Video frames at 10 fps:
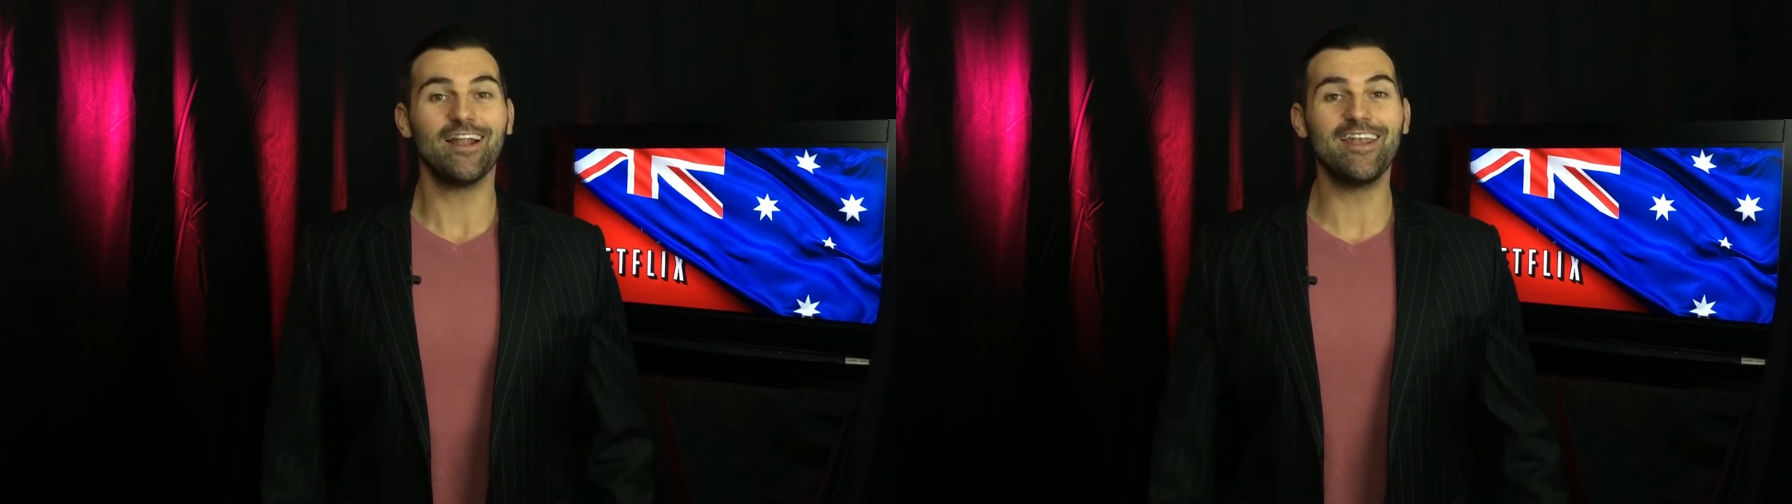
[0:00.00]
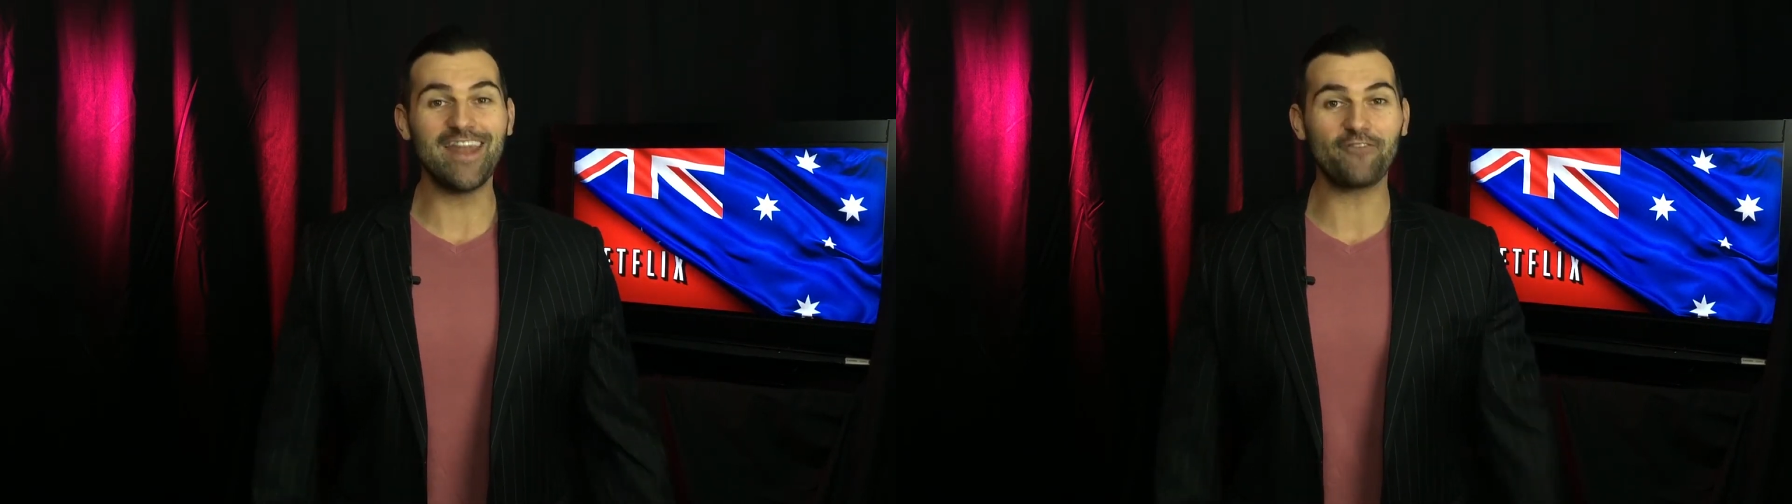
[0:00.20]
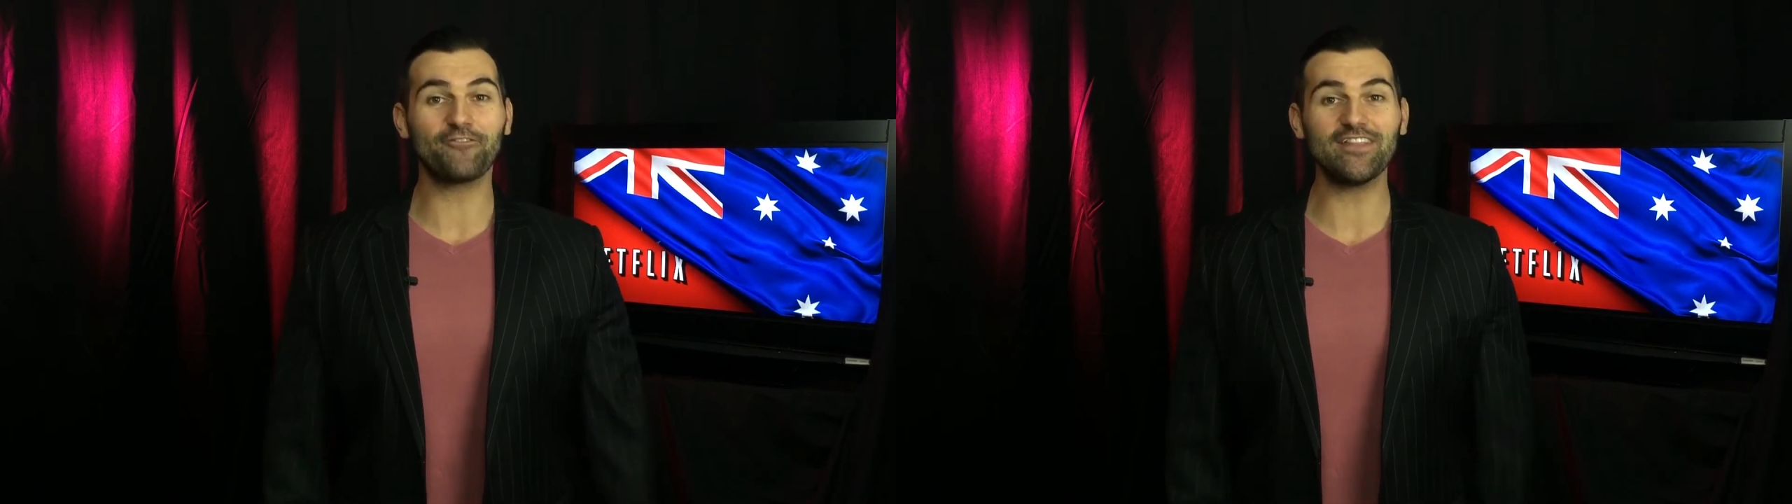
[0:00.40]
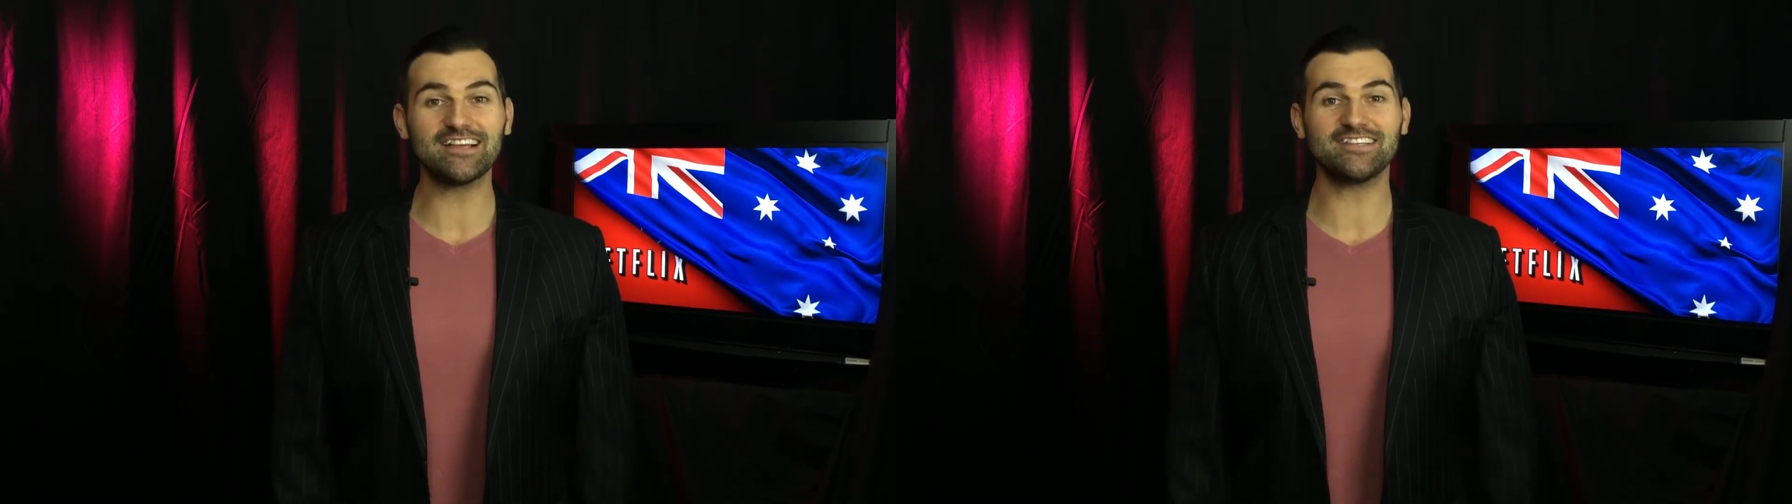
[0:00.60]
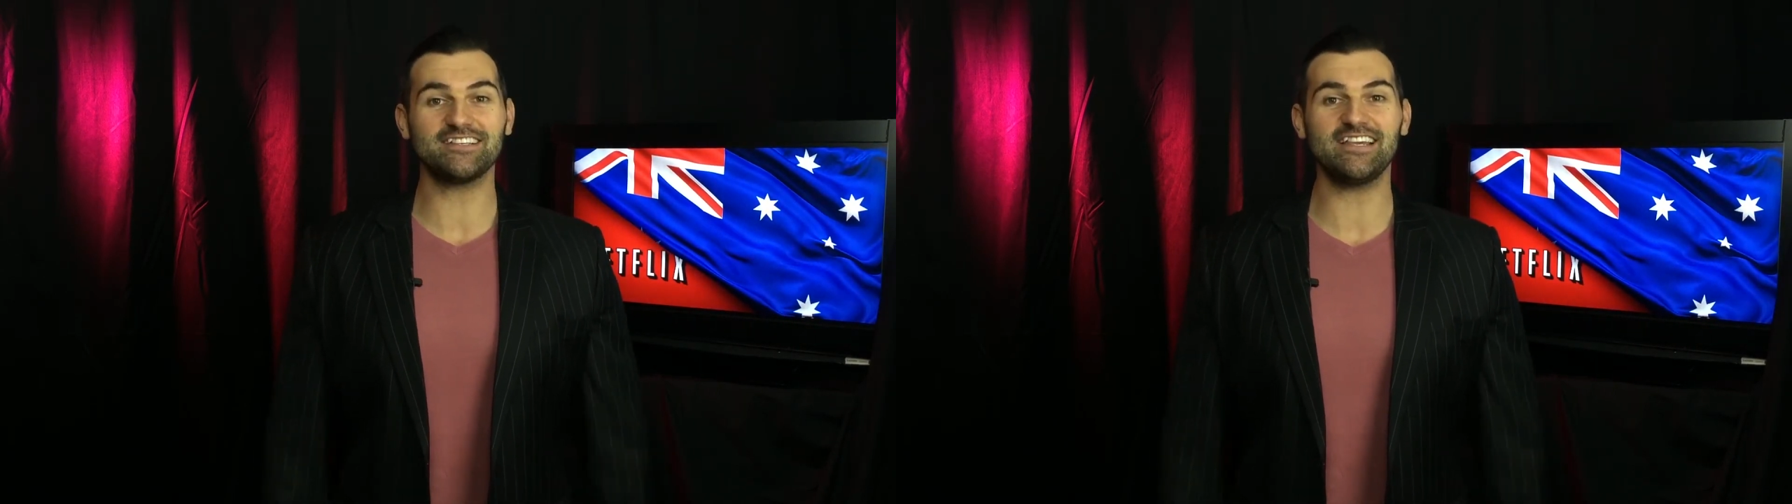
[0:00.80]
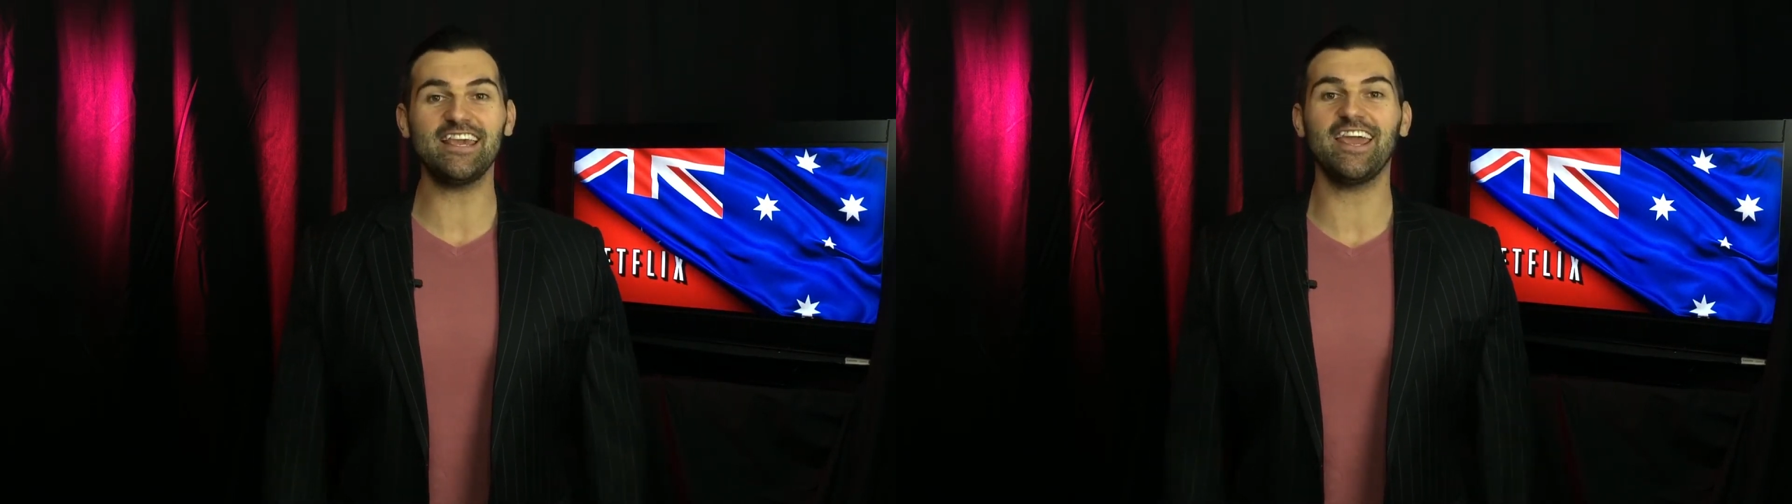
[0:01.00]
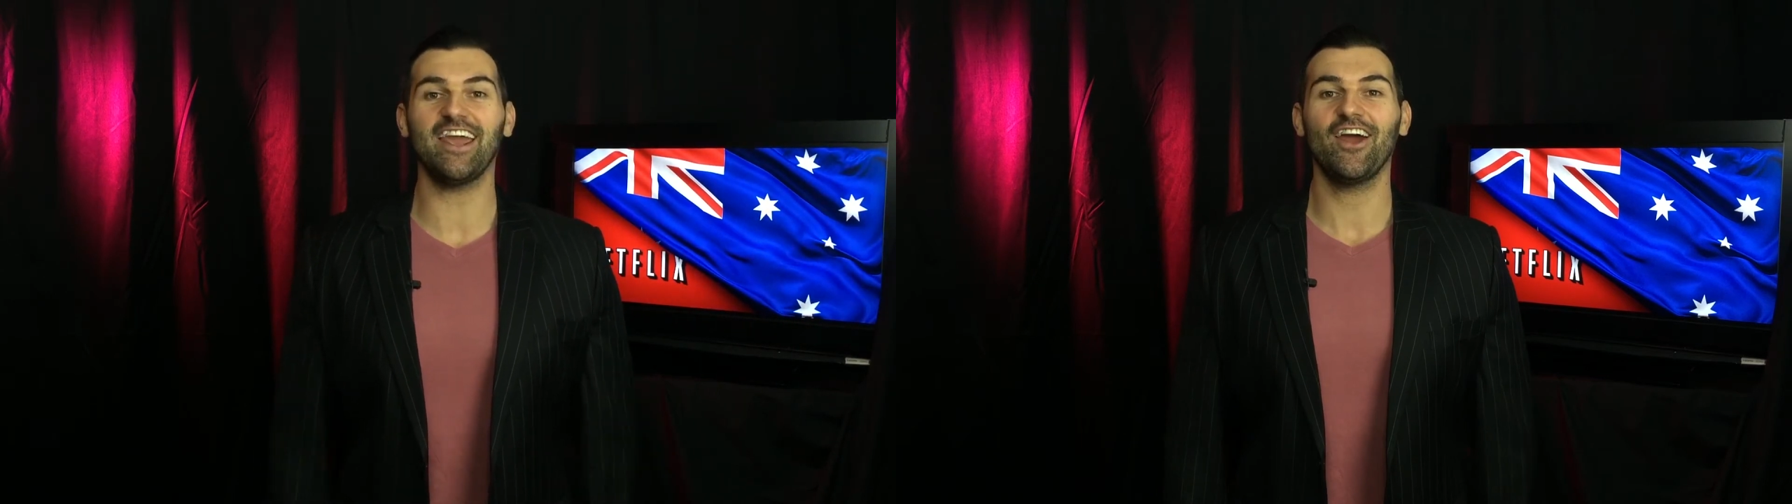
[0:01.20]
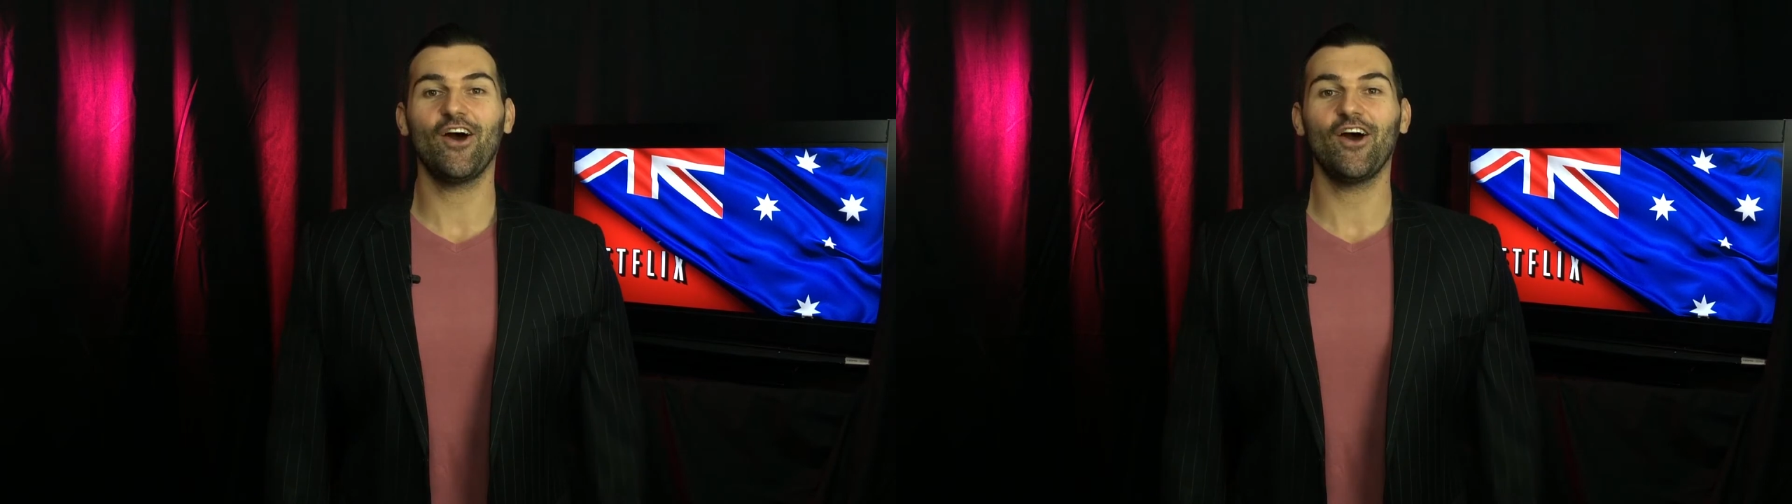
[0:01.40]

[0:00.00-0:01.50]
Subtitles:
Netflix is here.